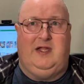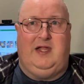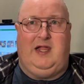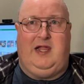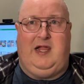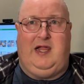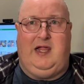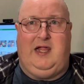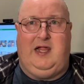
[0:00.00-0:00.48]

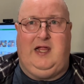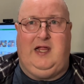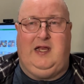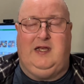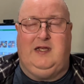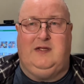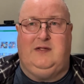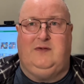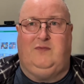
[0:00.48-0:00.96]

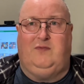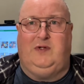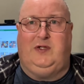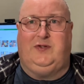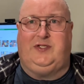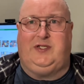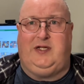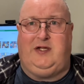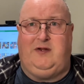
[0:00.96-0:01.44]
and we'll
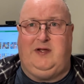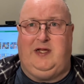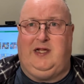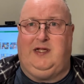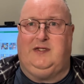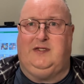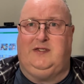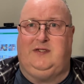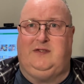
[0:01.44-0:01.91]
see you
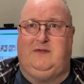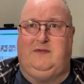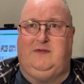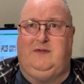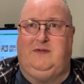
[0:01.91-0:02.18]
next.